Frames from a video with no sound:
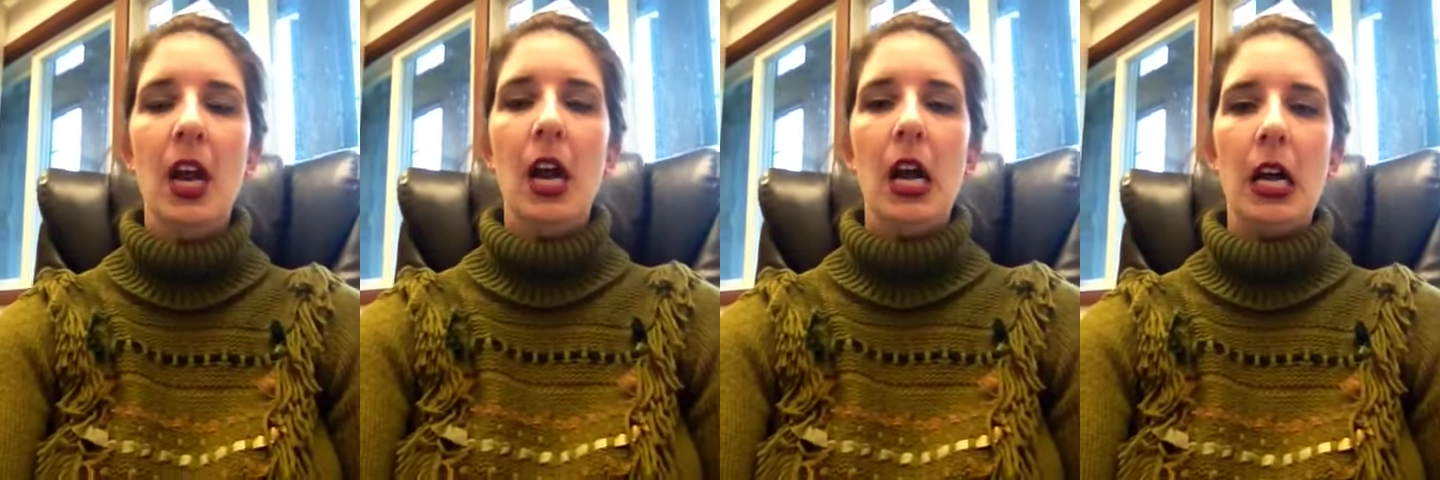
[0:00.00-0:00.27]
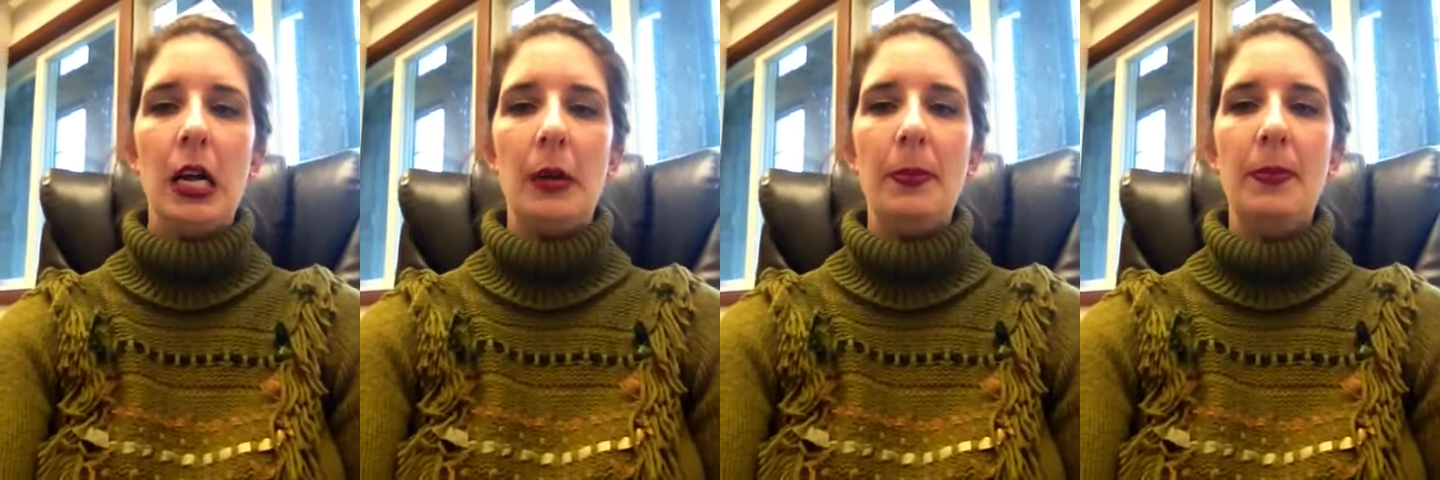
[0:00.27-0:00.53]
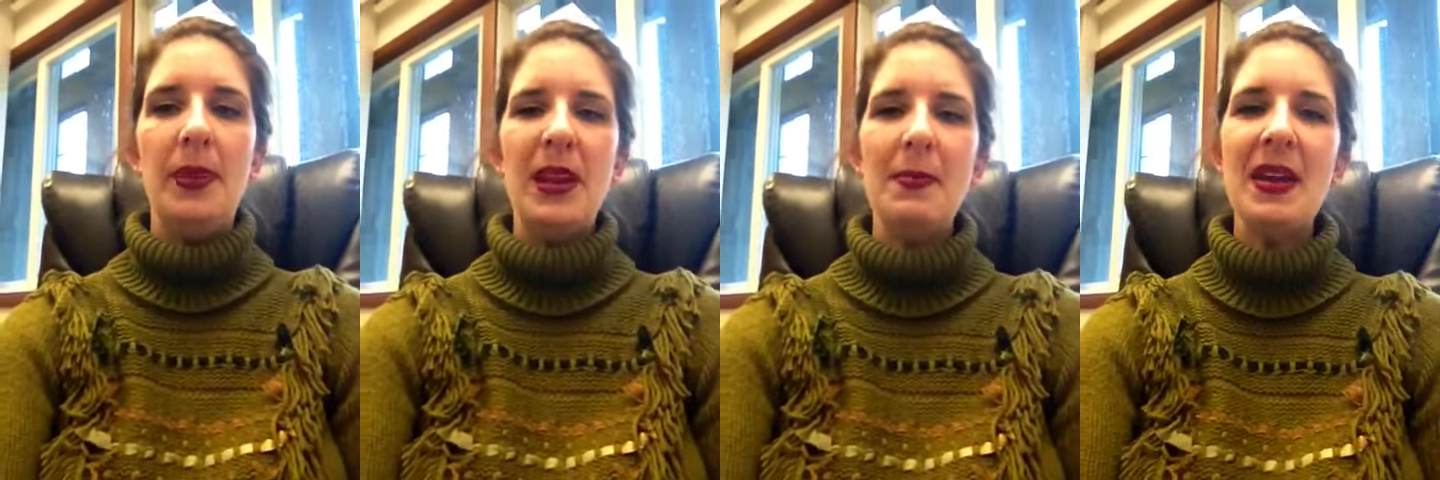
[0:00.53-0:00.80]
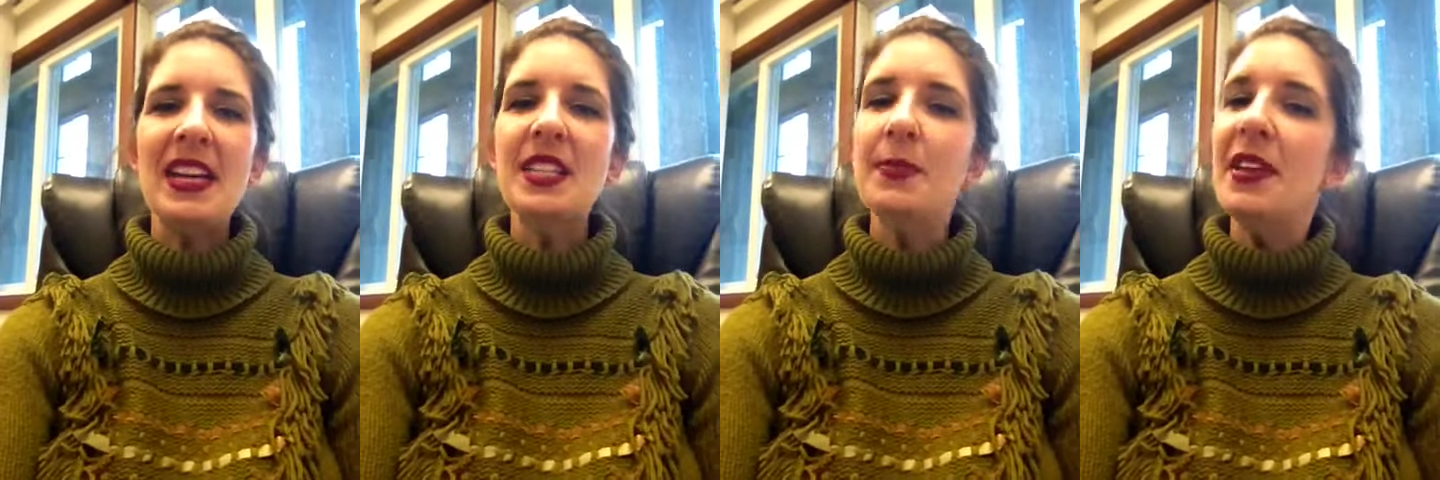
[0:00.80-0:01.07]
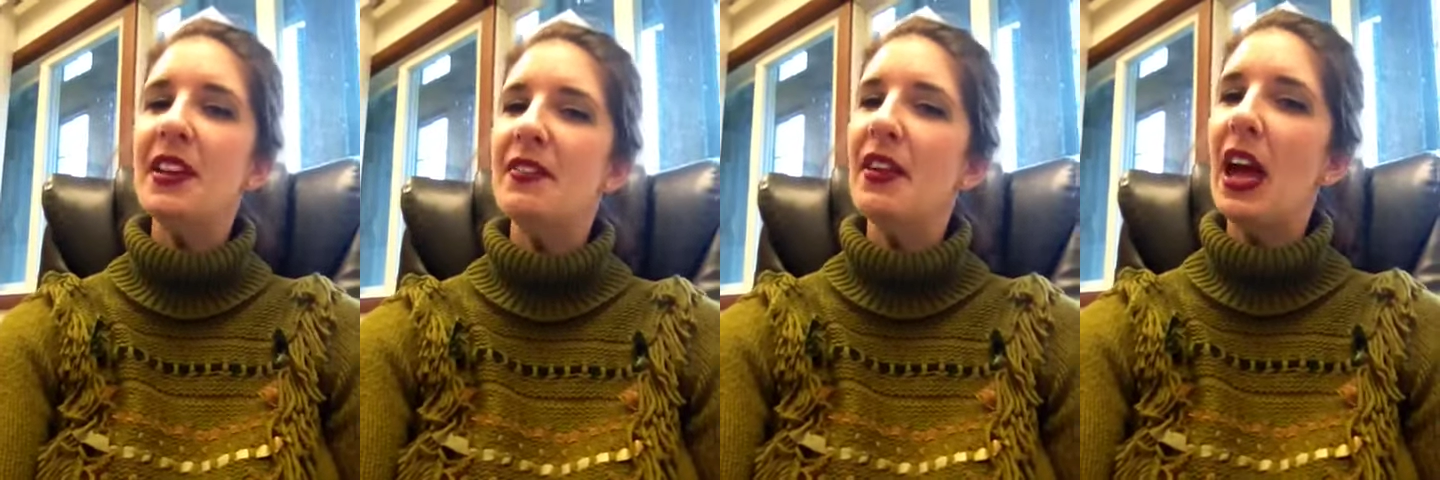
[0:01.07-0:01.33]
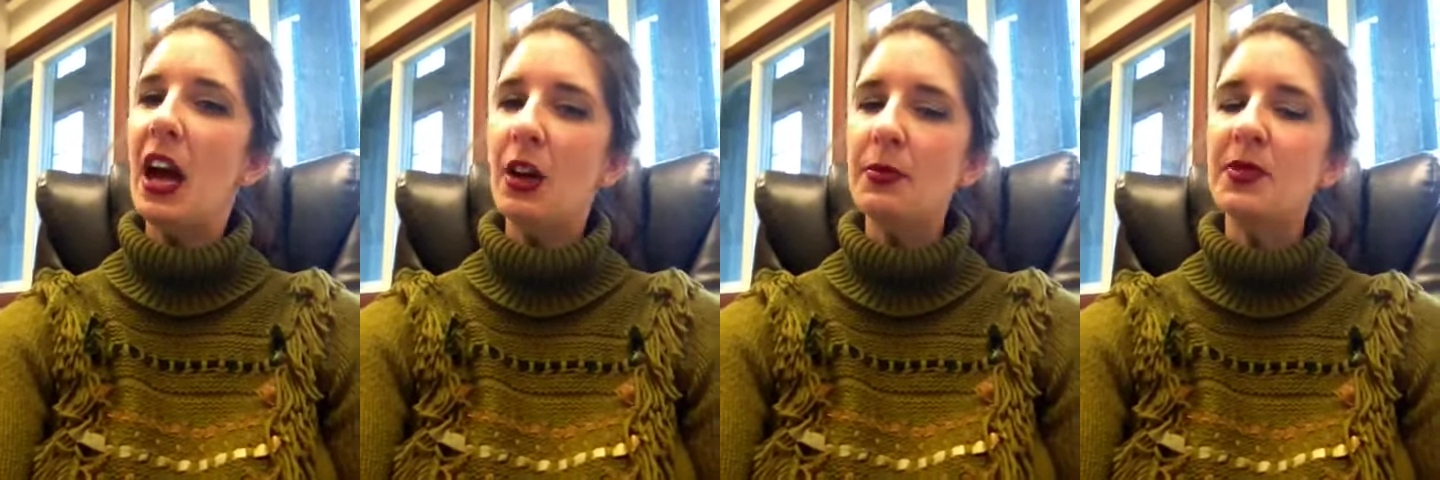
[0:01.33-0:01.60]
but it
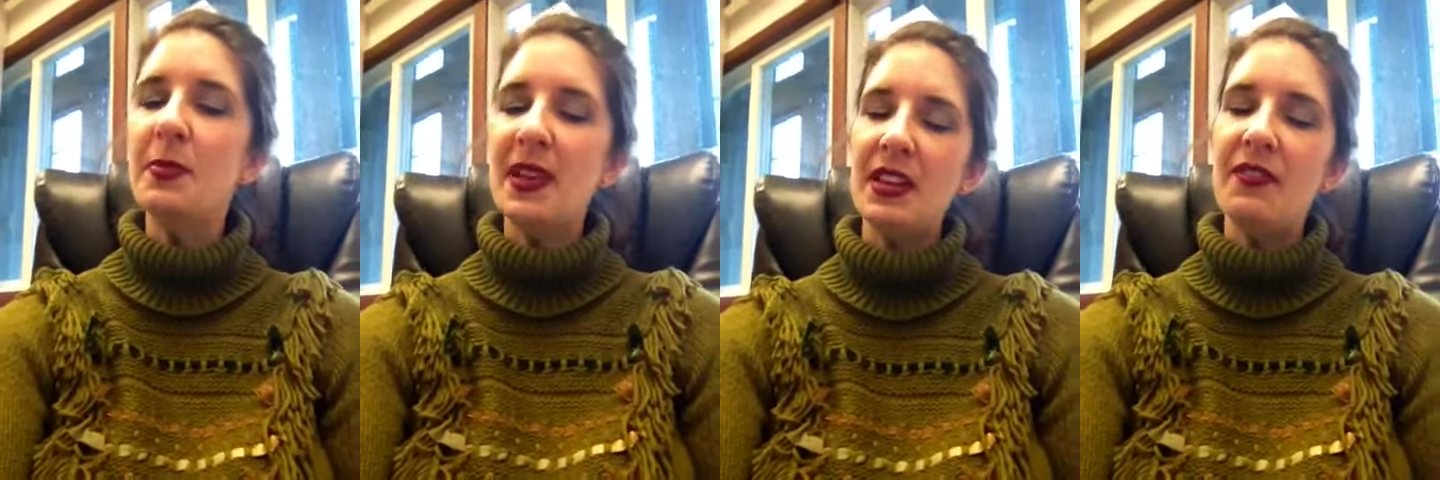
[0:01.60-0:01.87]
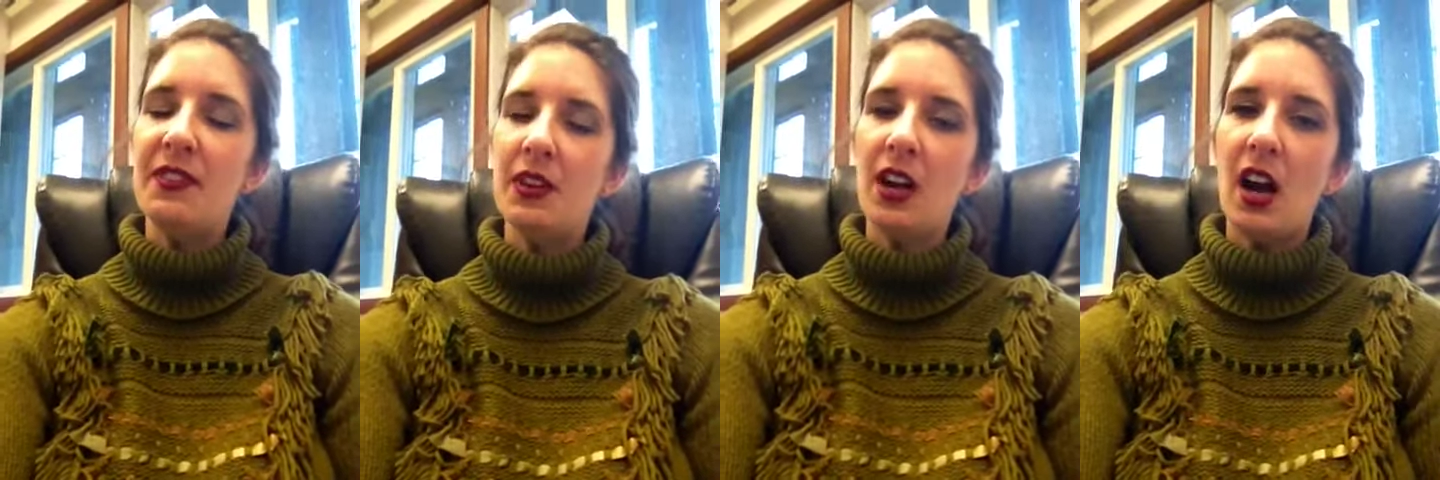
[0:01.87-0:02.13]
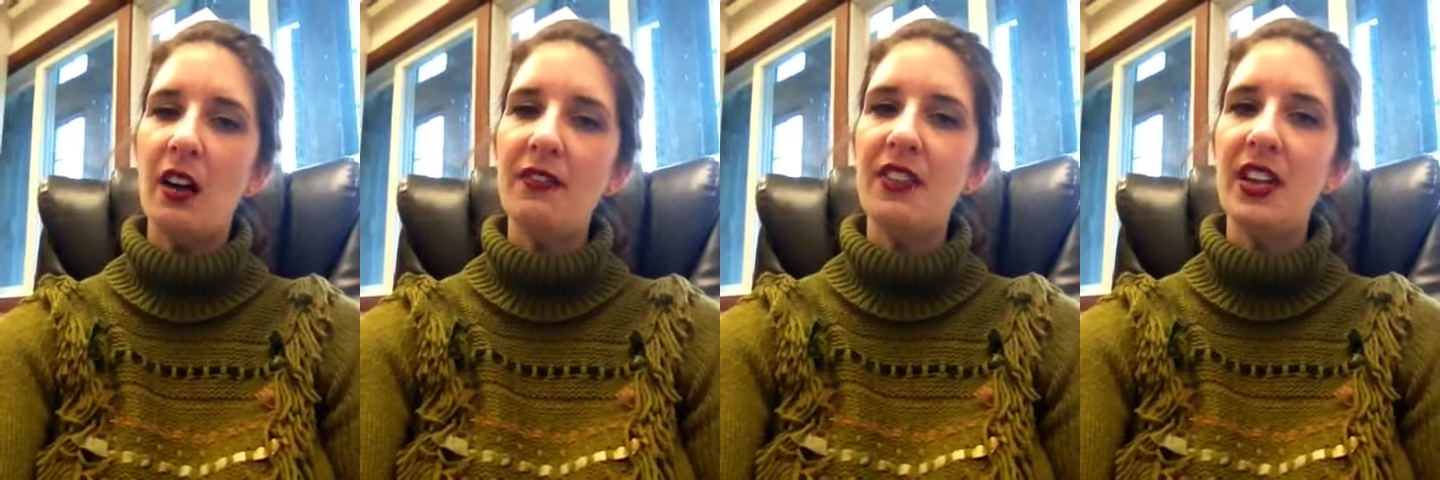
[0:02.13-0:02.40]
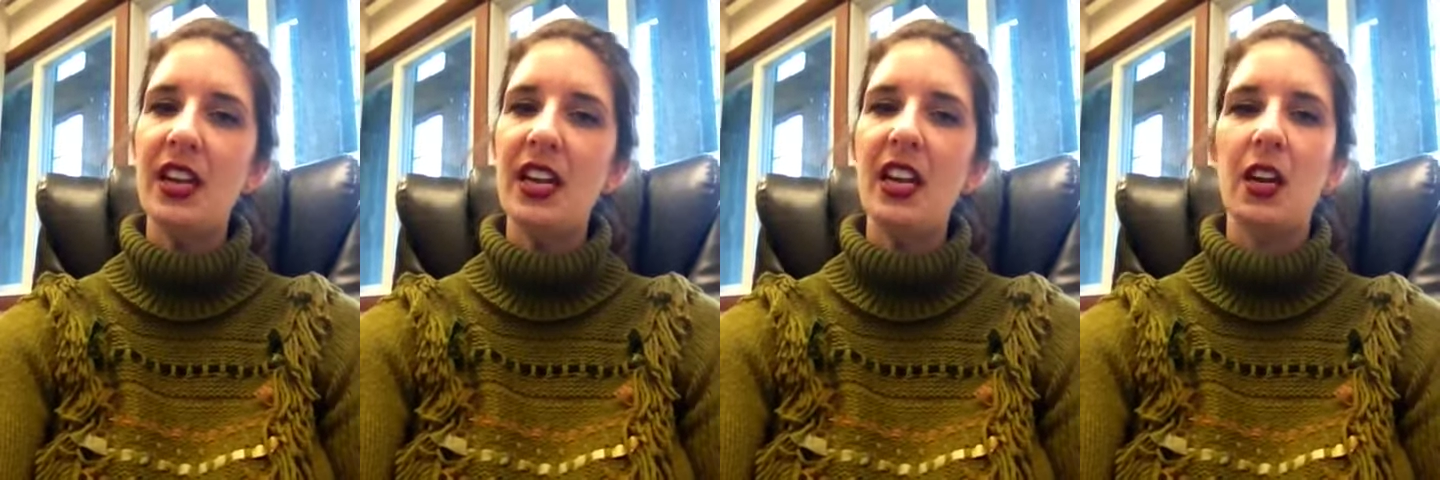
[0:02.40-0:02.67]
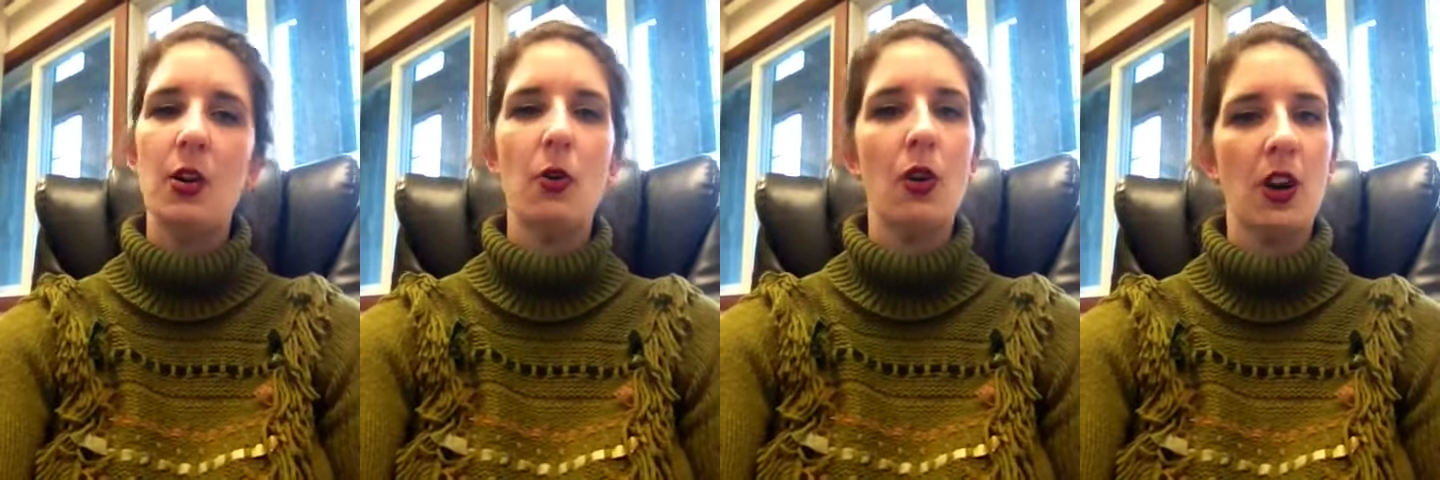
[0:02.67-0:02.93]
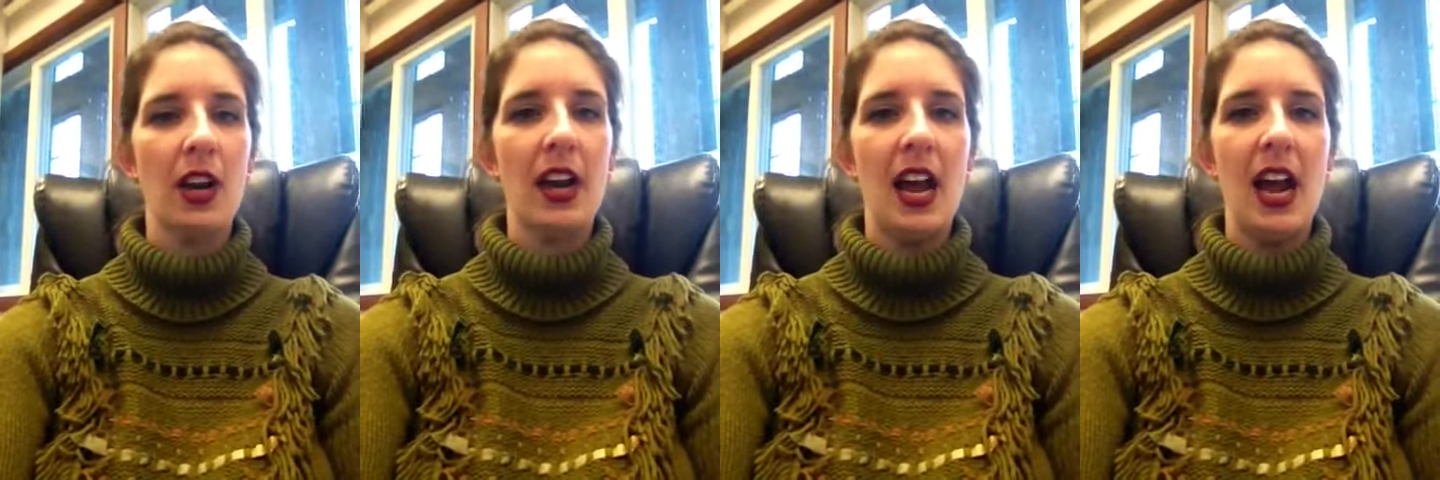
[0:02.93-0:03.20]
helps me to feel confident and
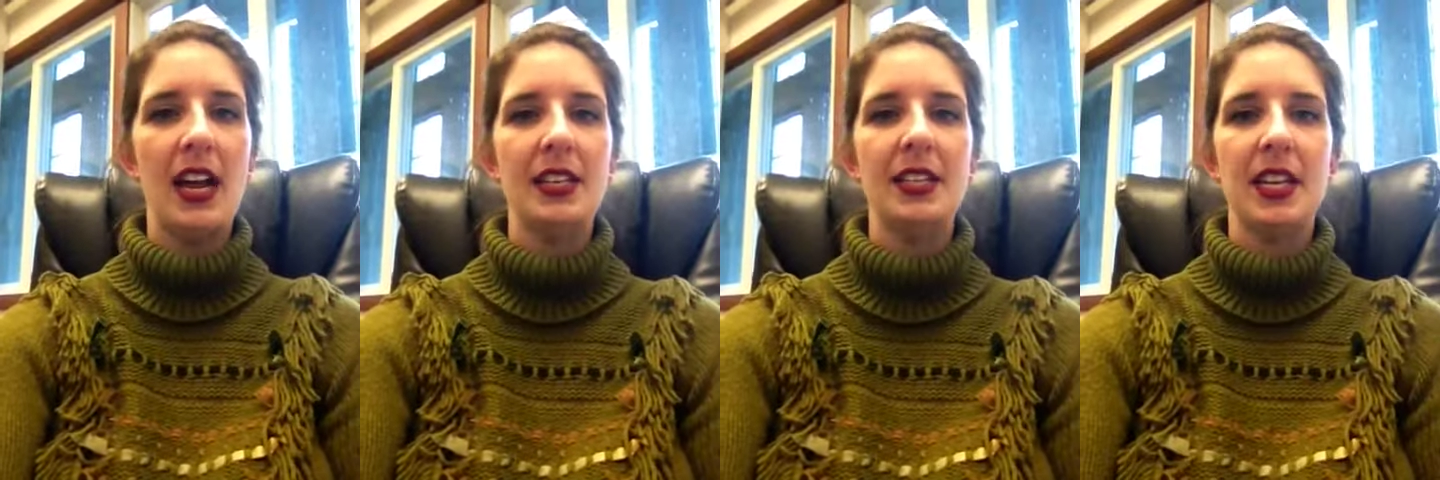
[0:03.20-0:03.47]
organized,